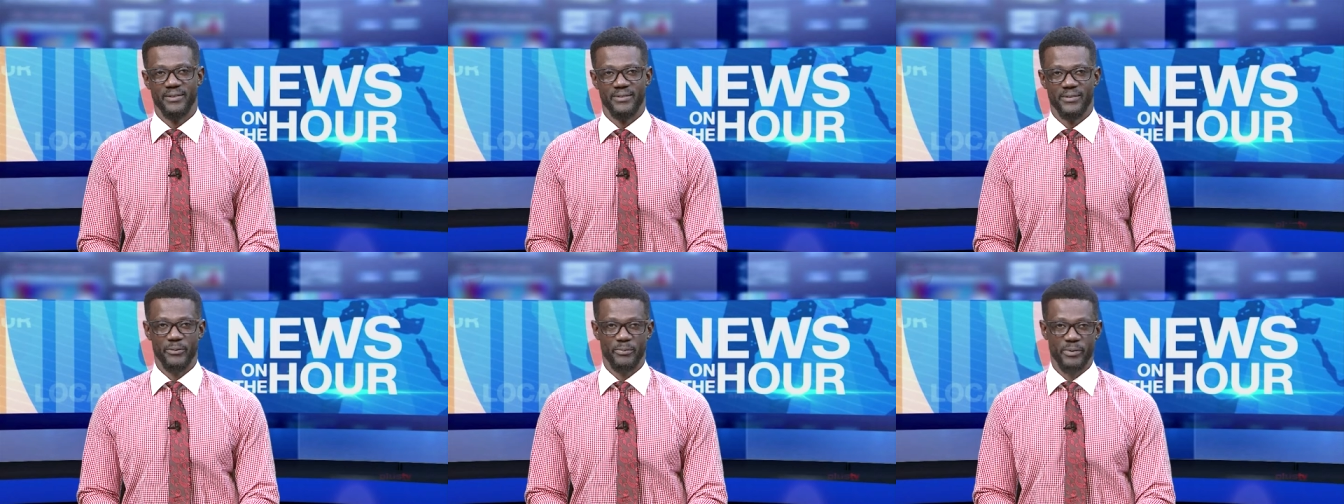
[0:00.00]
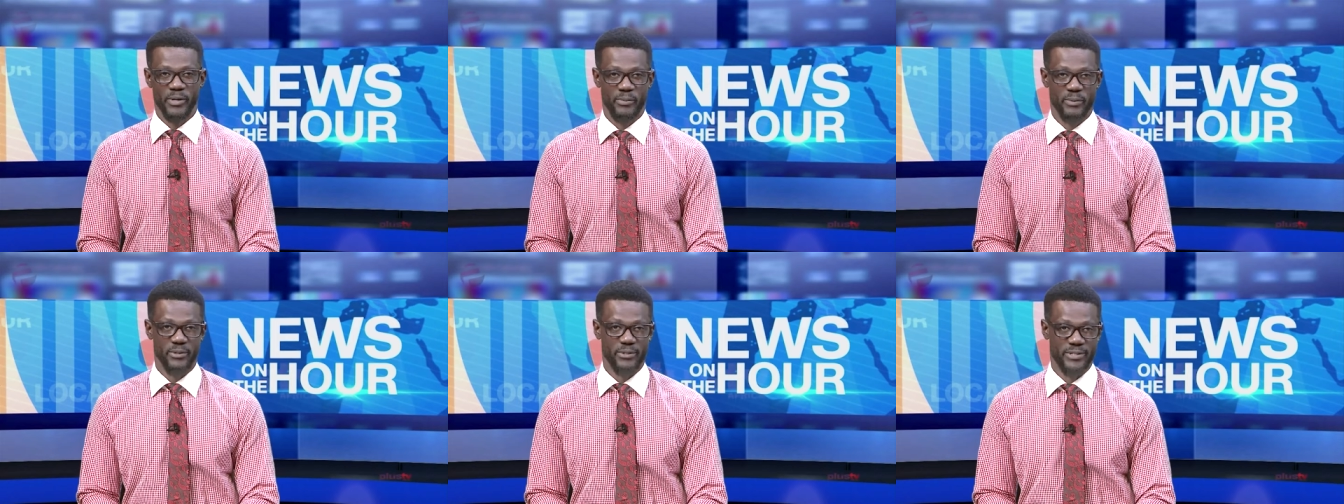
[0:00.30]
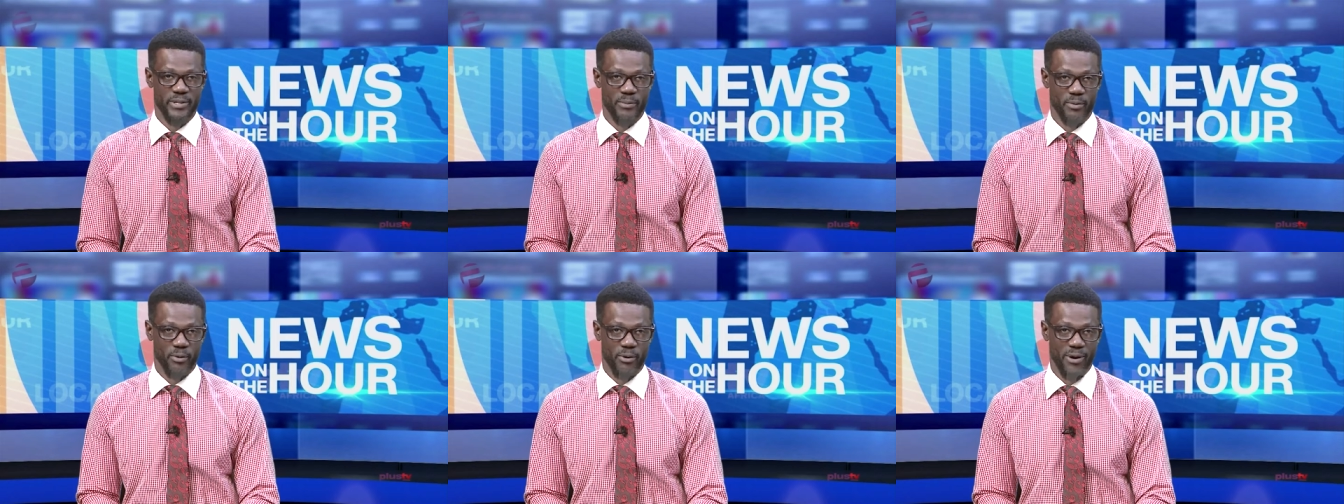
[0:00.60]
The People's
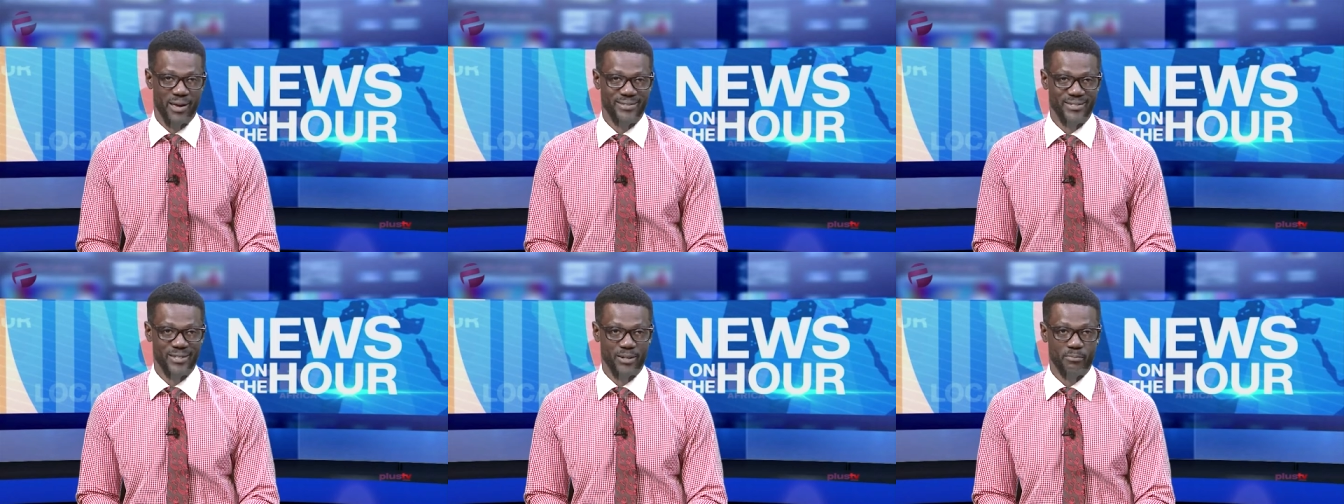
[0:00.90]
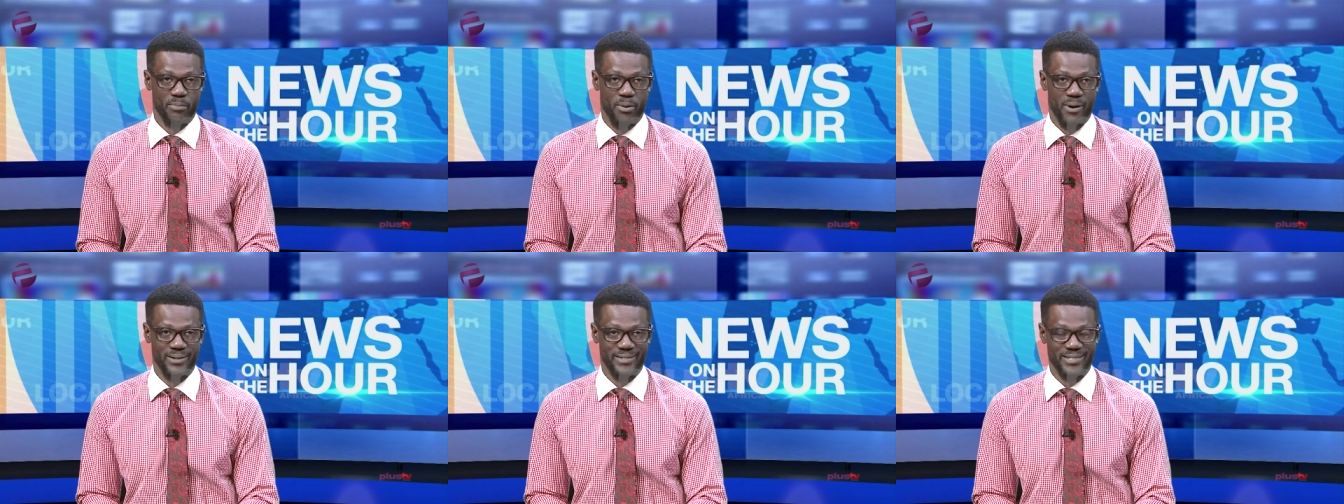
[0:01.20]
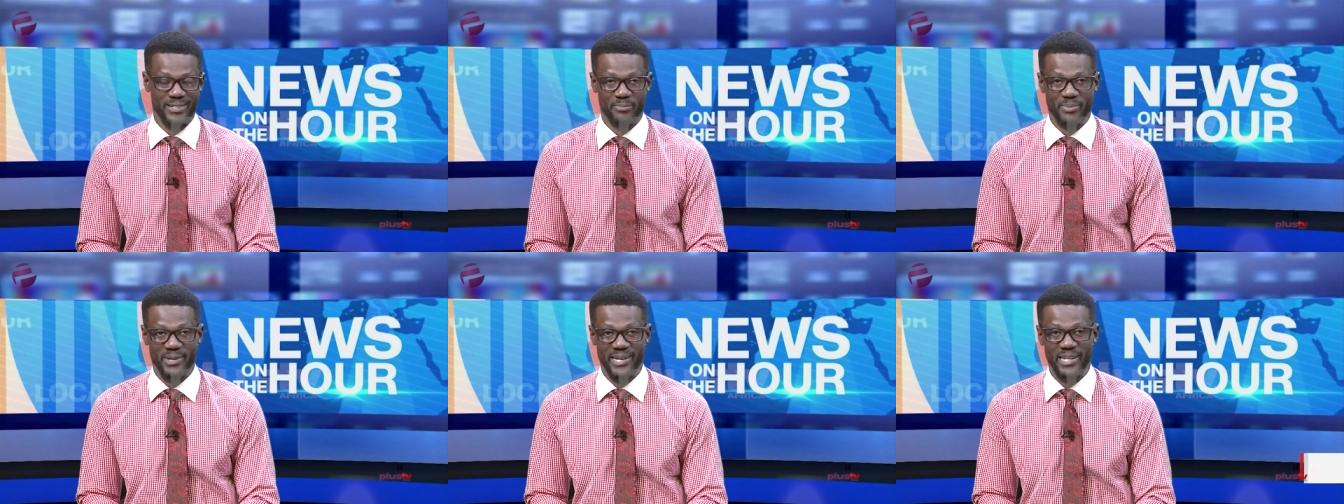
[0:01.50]
Democratic
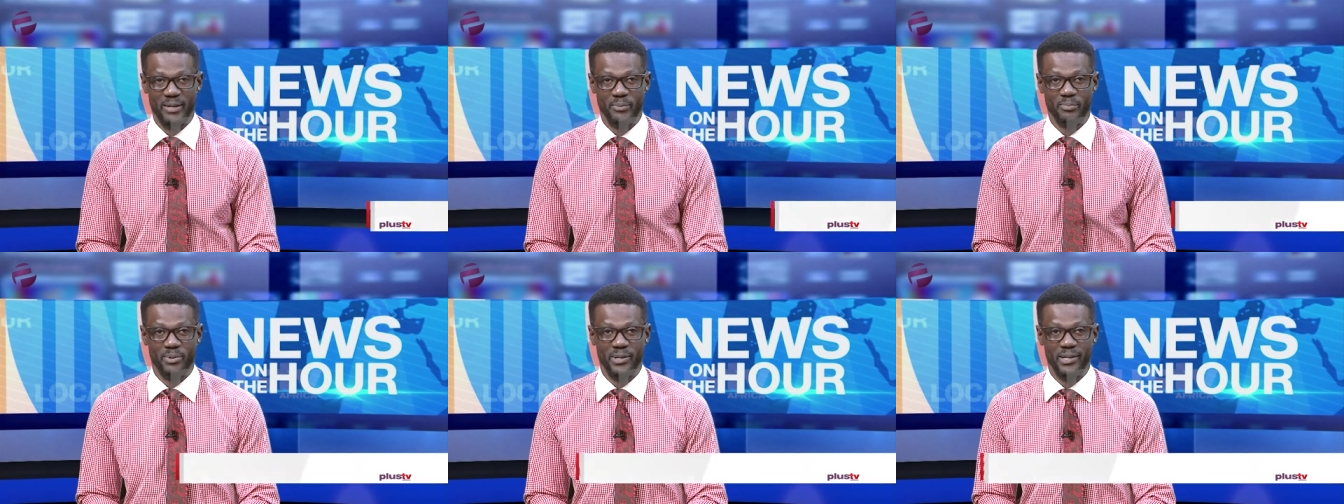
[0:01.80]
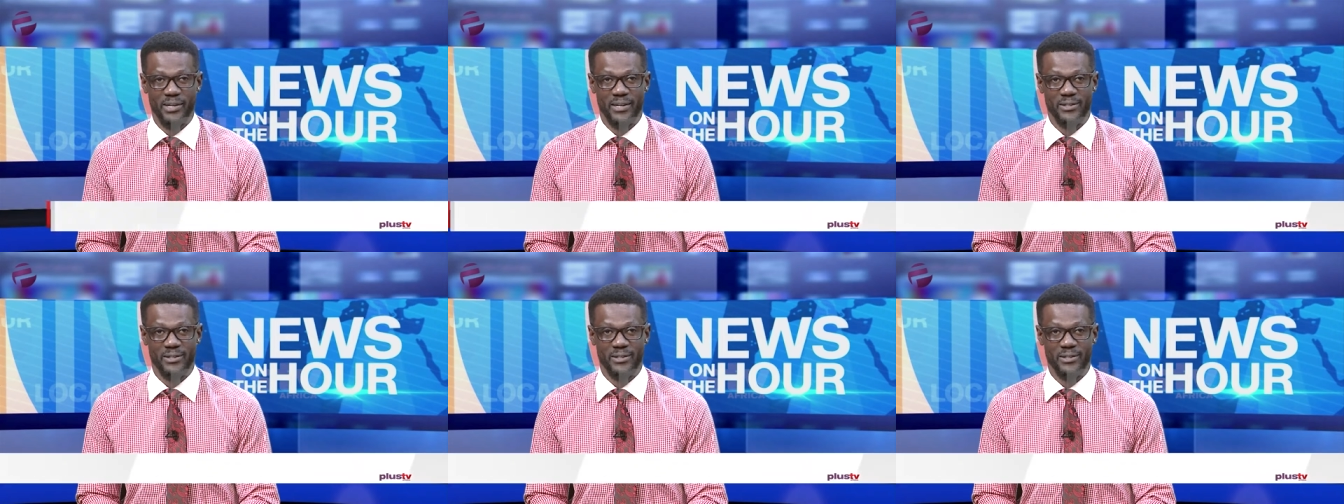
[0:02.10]
Party, P D P,